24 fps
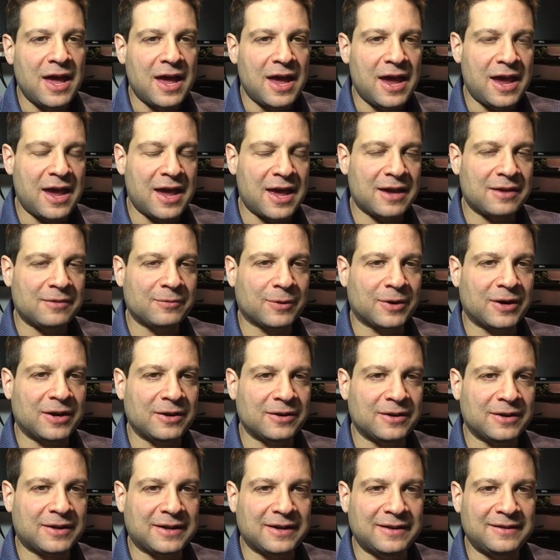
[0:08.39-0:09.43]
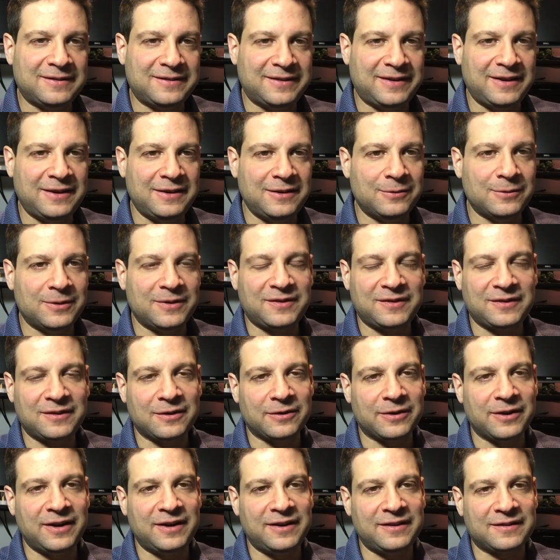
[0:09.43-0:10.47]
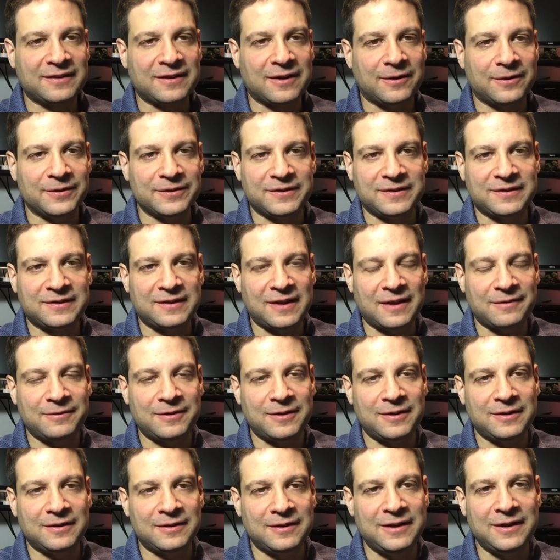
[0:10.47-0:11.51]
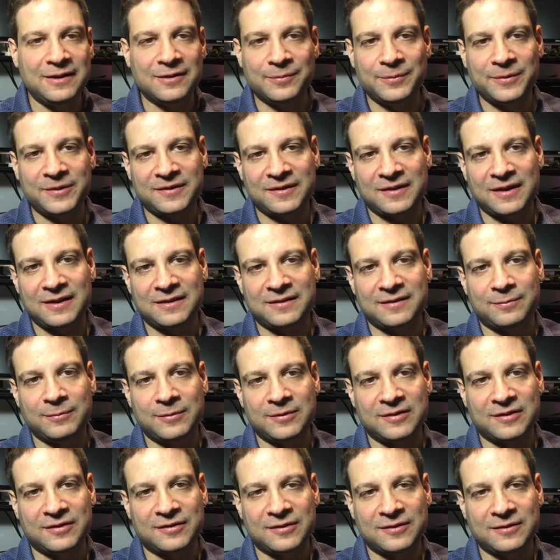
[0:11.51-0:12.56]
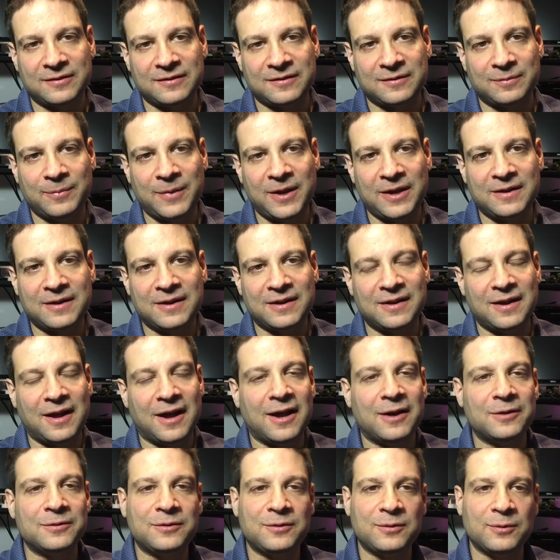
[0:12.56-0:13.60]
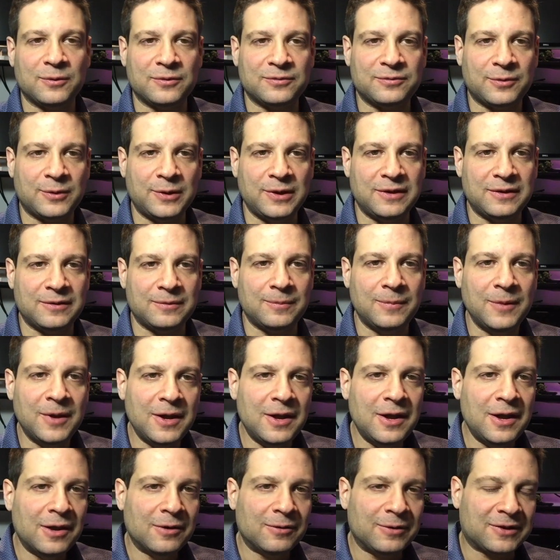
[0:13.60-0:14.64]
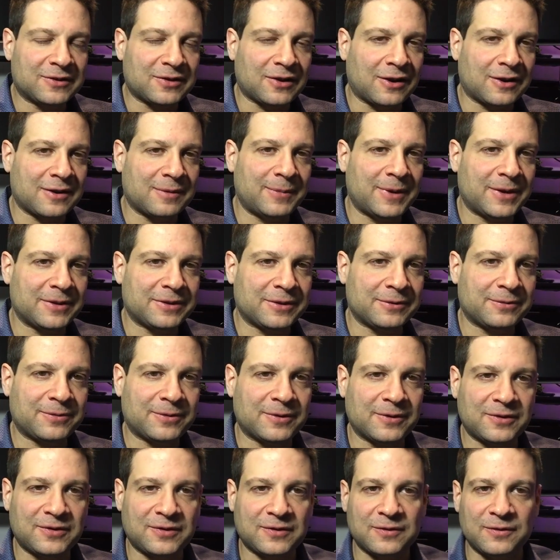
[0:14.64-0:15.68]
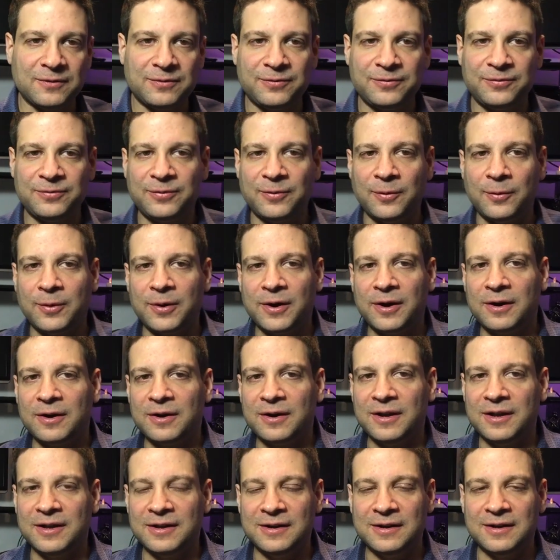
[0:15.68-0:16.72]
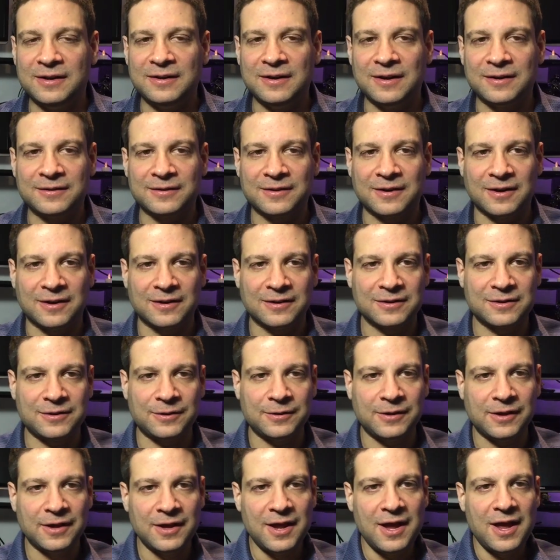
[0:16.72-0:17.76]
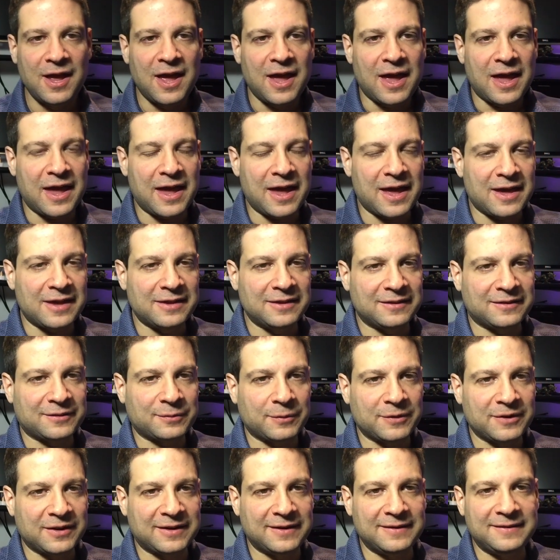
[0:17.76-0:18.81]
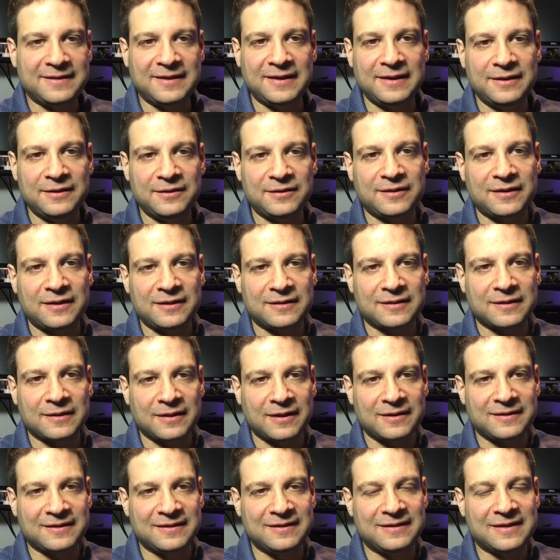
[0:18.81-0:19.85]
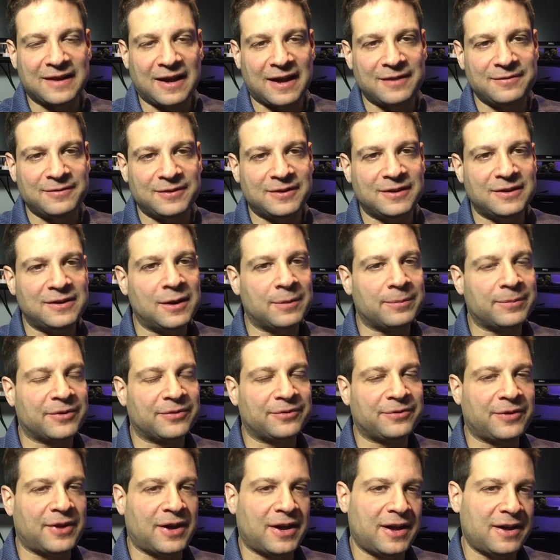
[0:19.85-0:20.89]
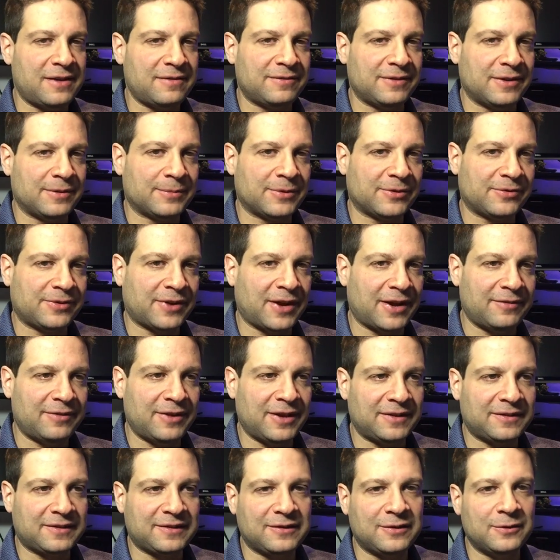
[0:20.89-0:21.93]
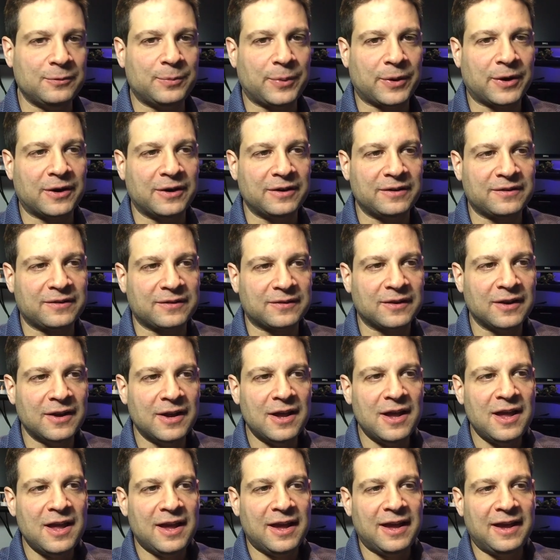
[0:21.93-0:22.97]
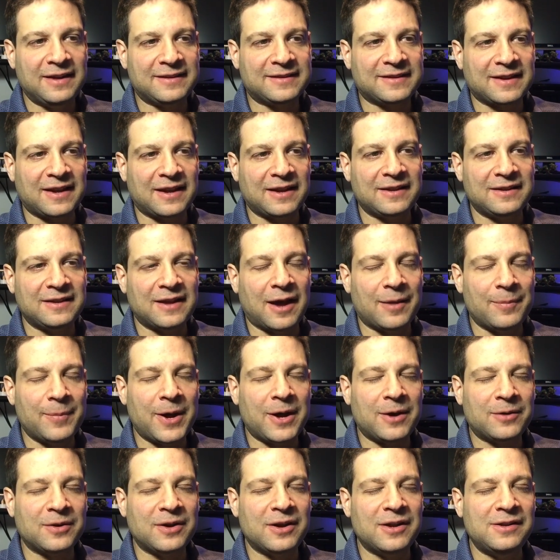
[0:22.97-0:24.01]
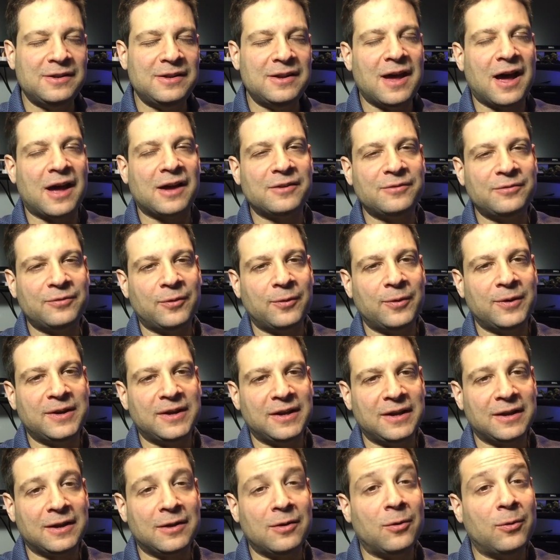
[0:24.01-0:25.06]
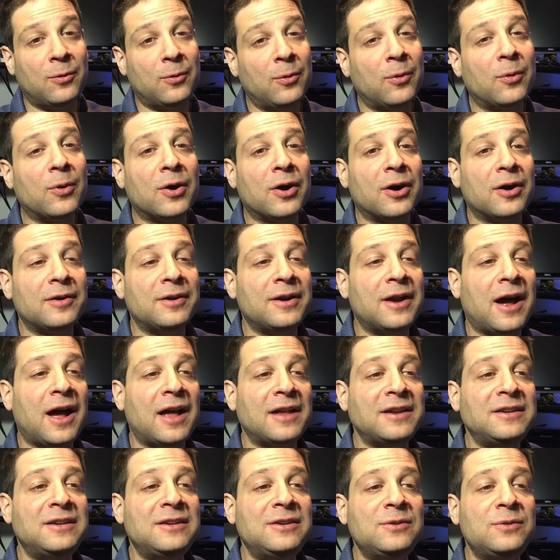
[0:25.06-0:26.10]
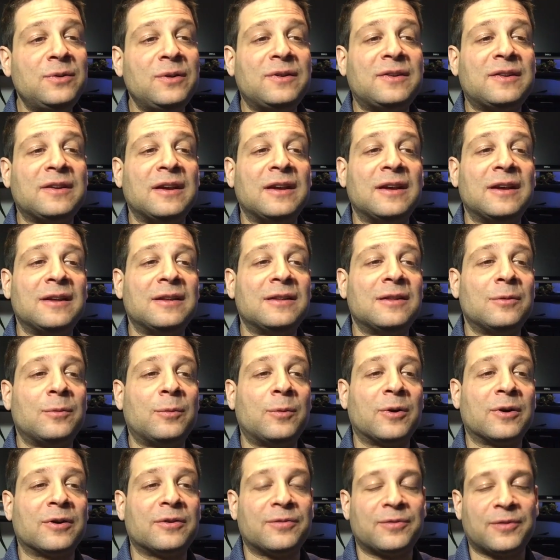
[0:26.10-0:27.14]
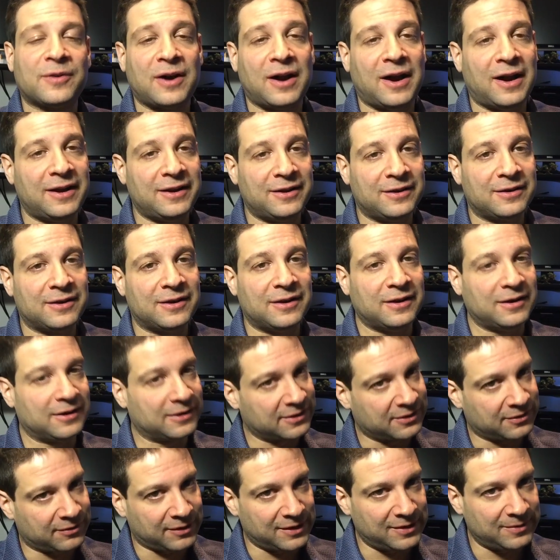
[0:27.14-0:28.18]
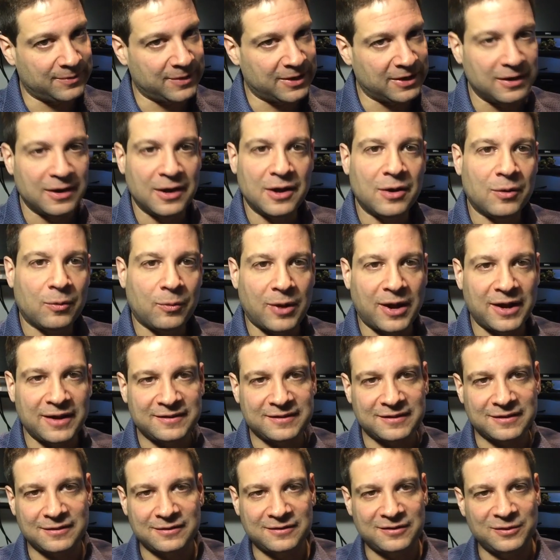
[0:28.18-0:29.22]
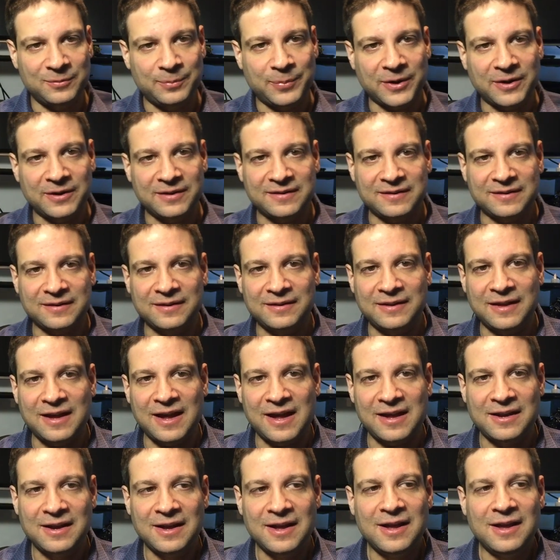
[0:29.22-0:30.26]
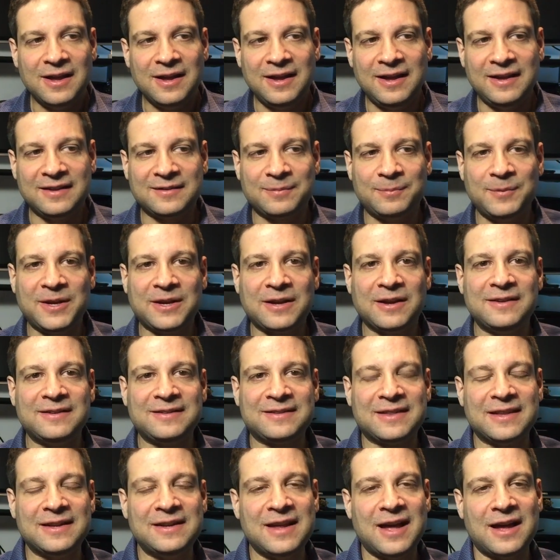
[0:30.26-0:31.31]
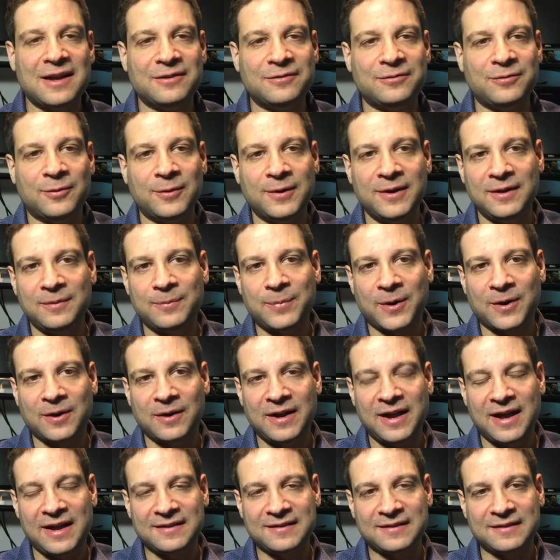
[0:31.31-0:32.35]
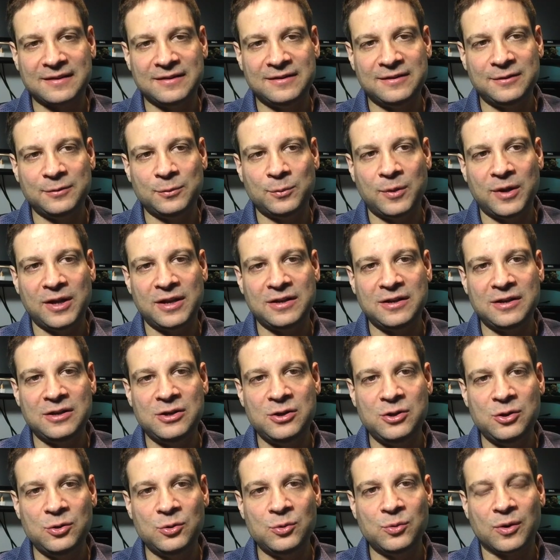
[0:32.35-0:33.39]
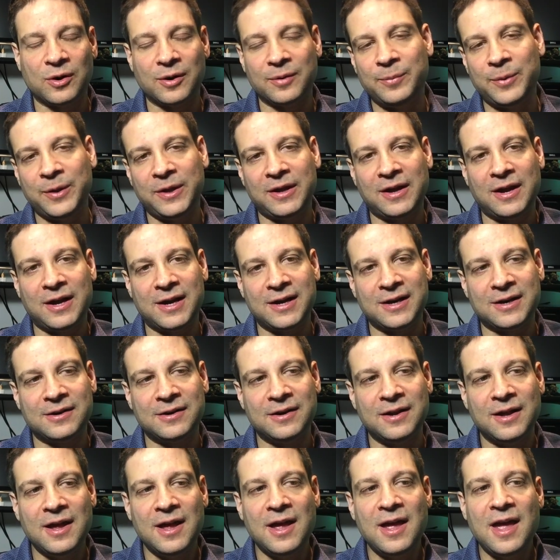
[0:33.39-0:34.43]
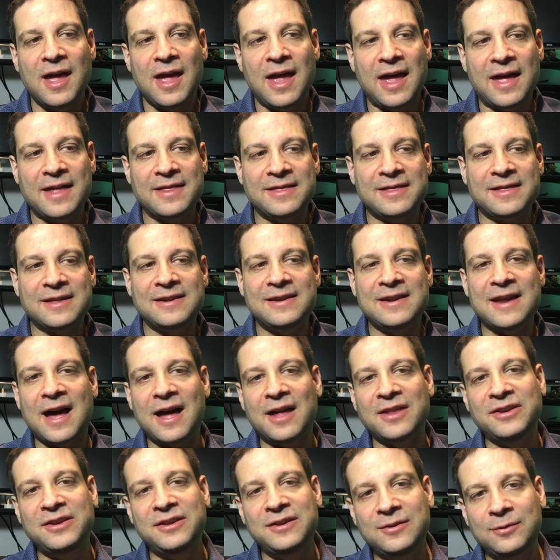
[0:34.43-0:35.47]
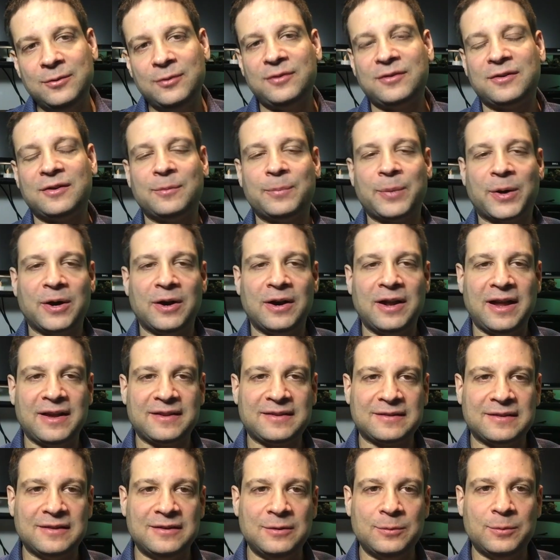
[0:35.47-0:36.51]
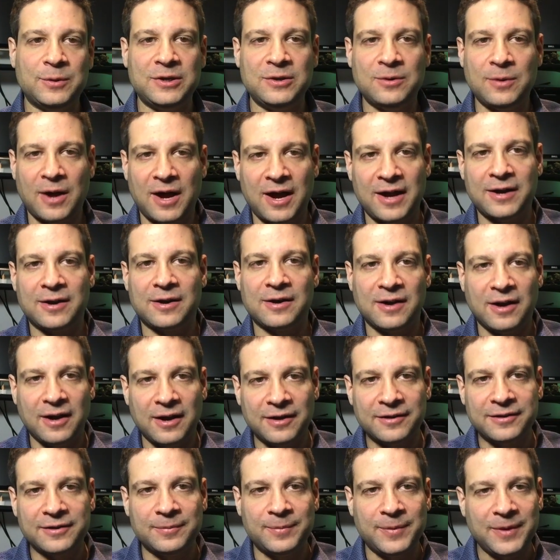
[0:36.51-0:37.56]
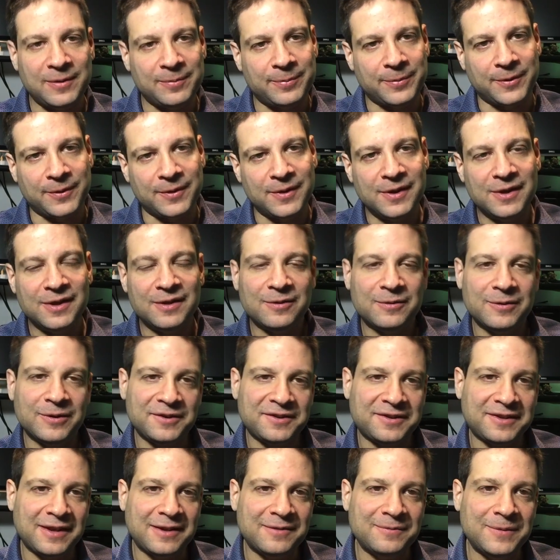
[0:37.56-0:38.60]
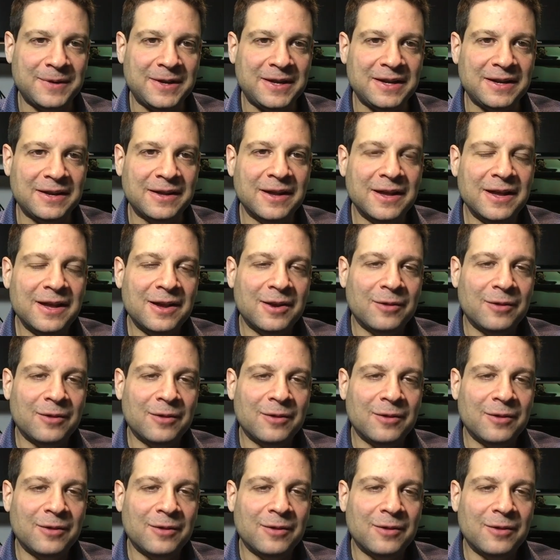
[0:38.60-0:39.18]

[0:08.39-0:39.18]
And we're here to continue a series called 7 Legal Mistakes Musicians Make and How to Avoid Them. We talk about the first 4 in another article, and this one continues it. So let's dive into number 5. Number 5 has 2 parts. It's about not avoiding or not using the work for hire agreement. Why is there 2 parts to that? It's because the not avoiding part has to do when you are being hired, and the not using part has to do when you hire other people. What does that mean?